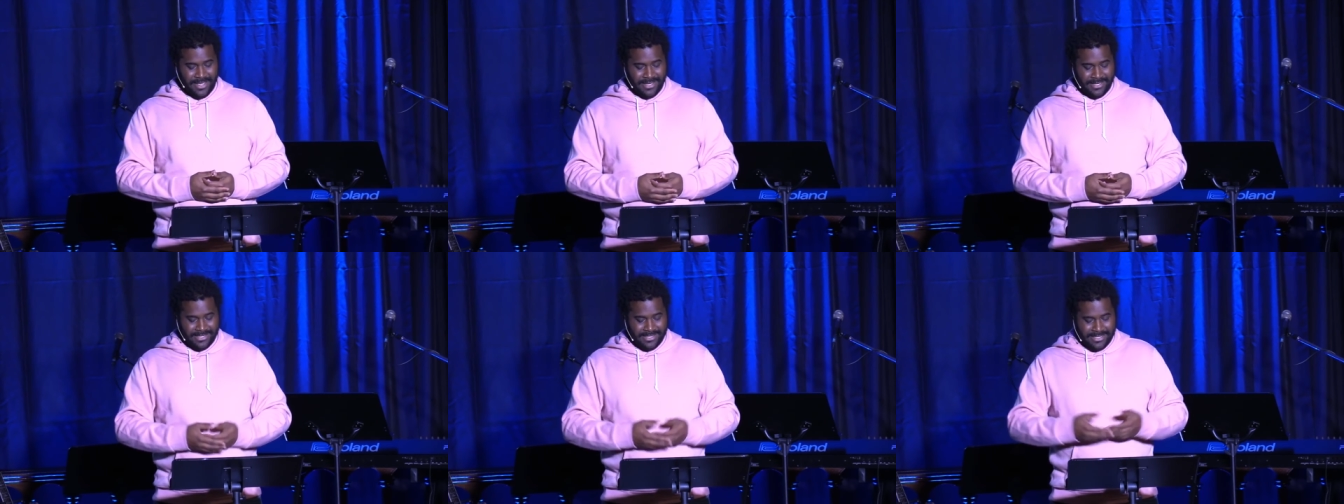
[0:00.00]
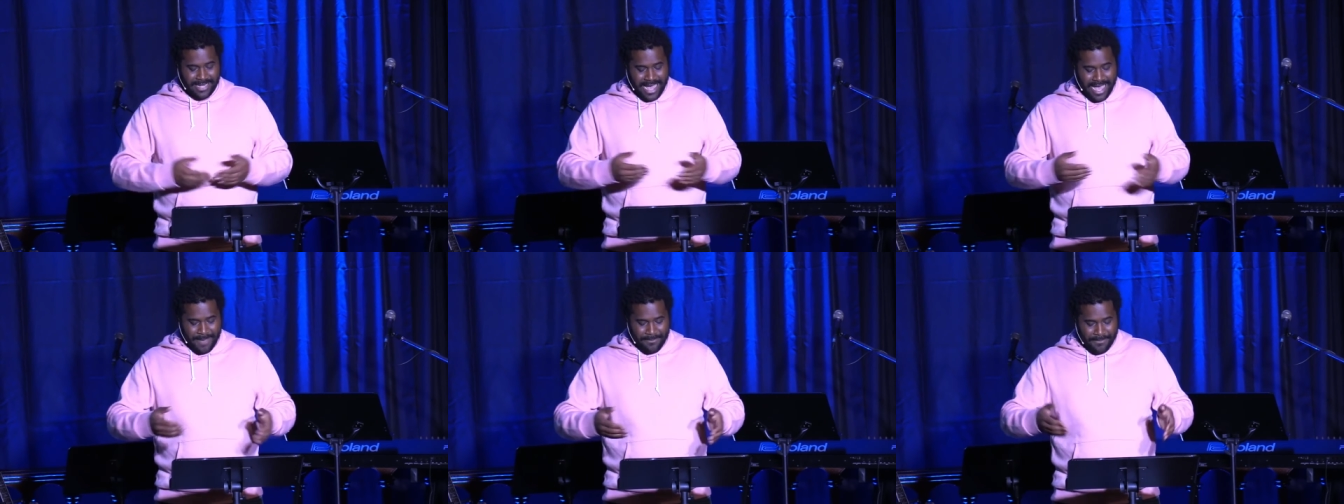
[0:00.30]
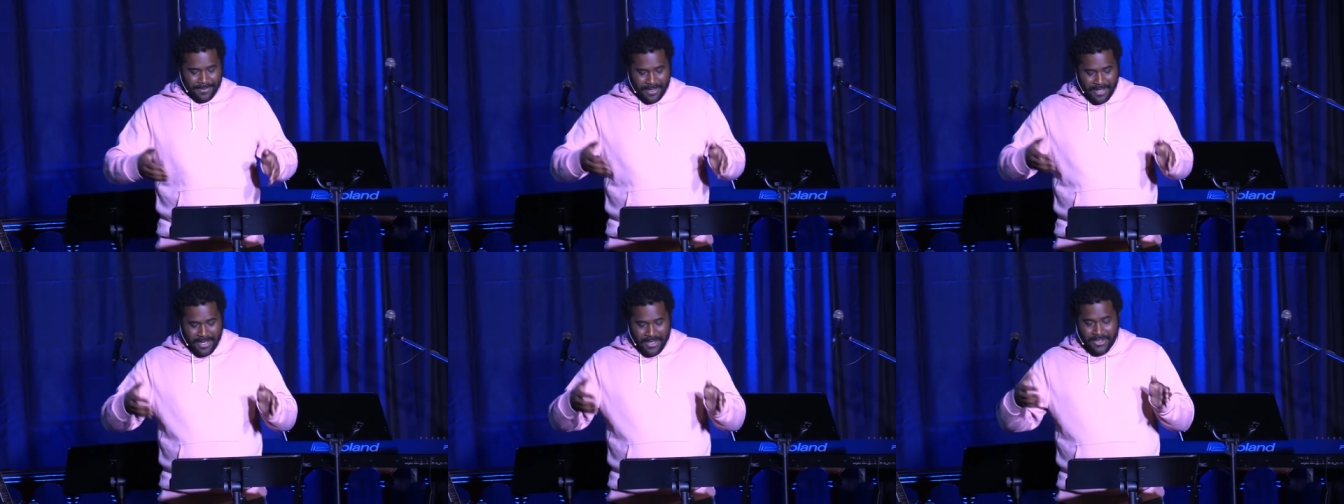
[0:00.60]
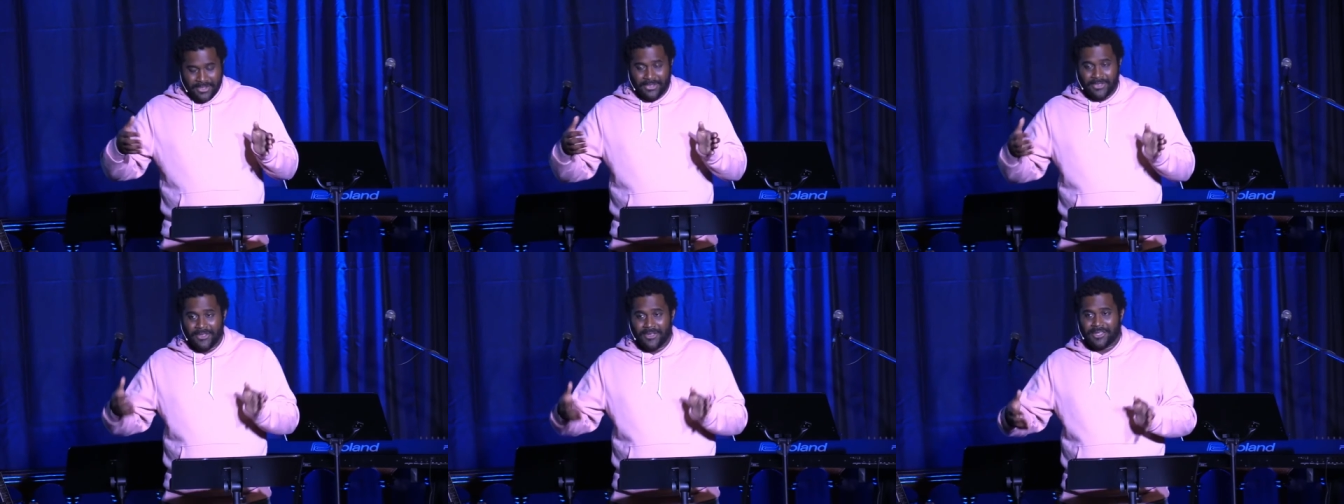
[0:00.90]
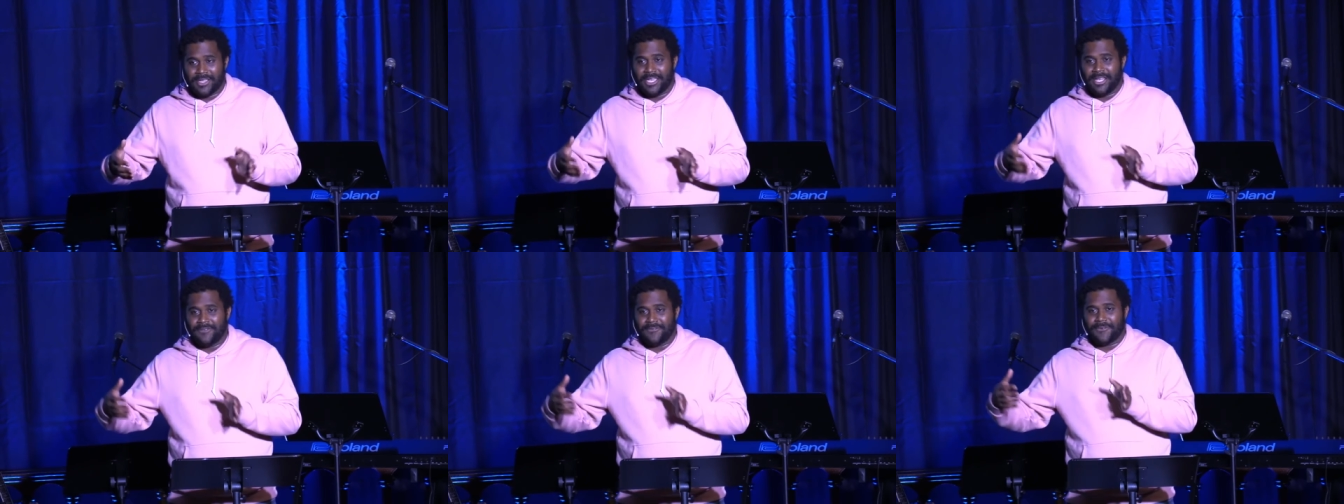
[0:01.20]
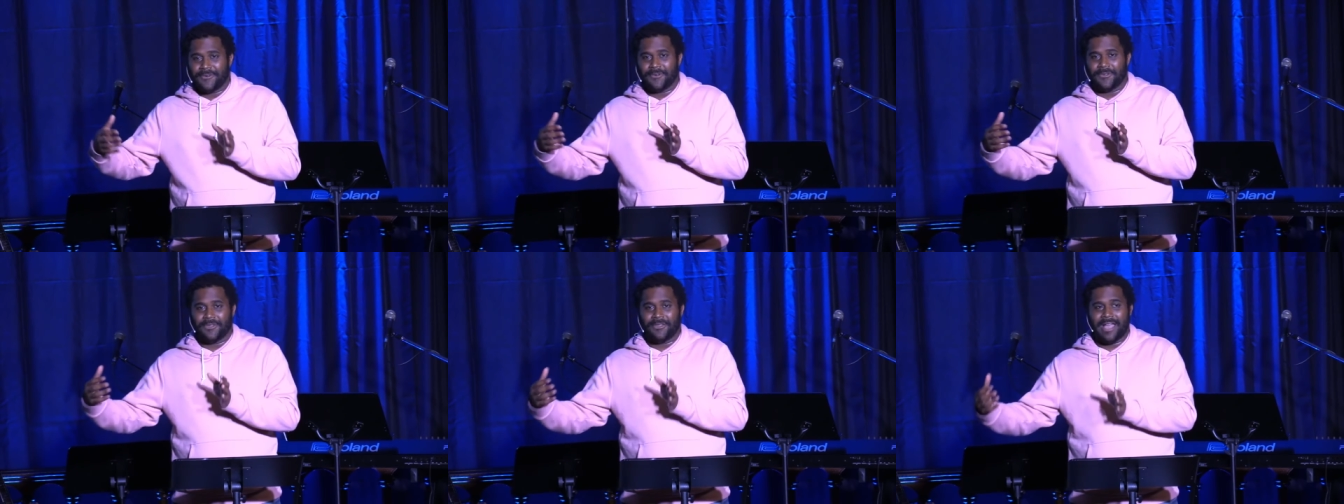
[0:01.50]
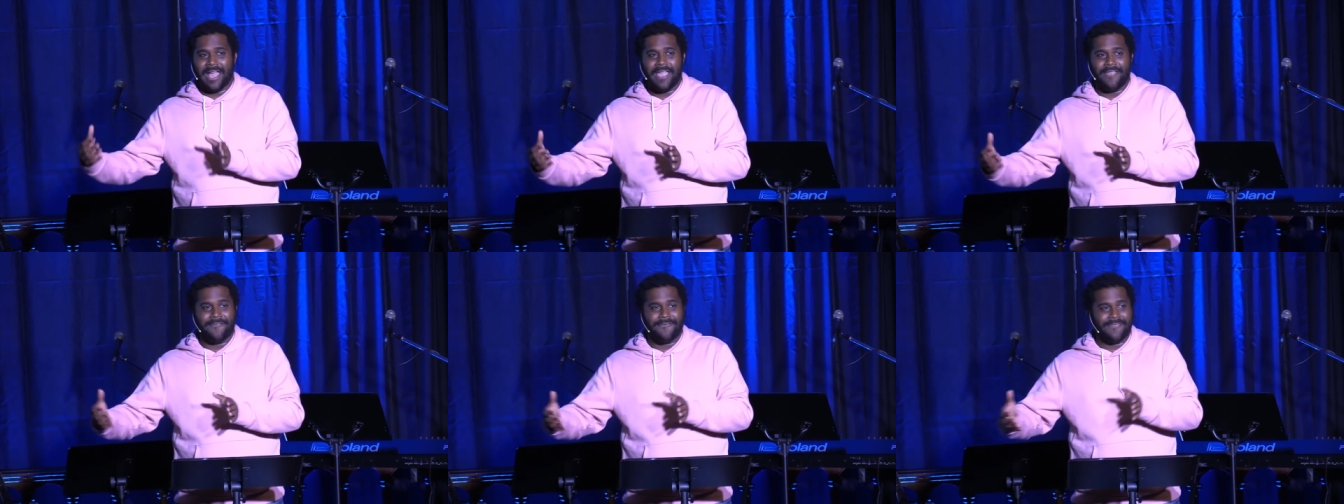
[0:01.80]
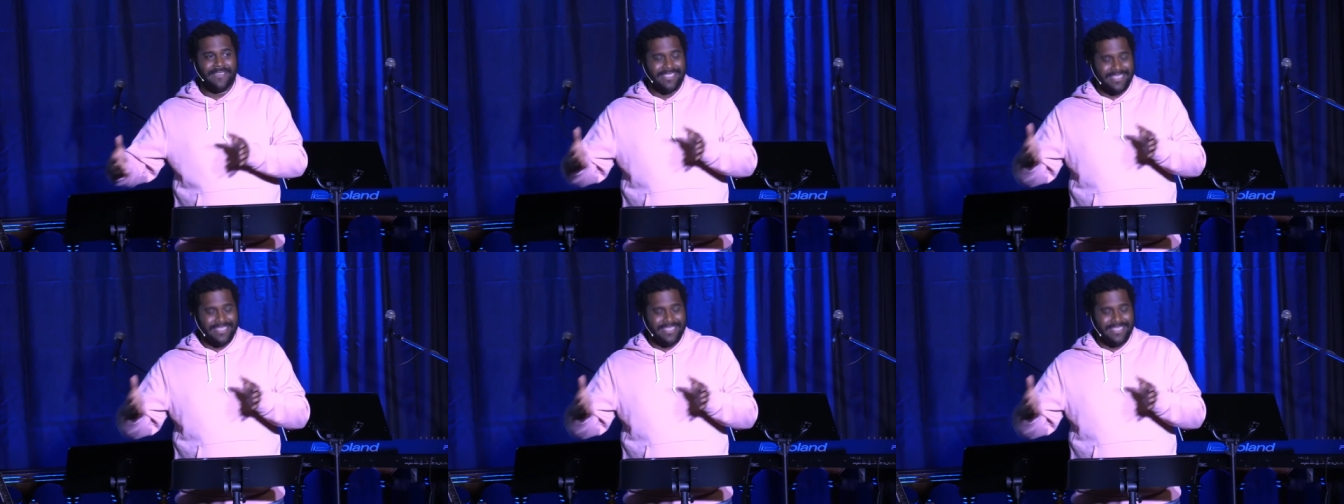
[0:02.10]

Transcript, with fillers: Stop looking for life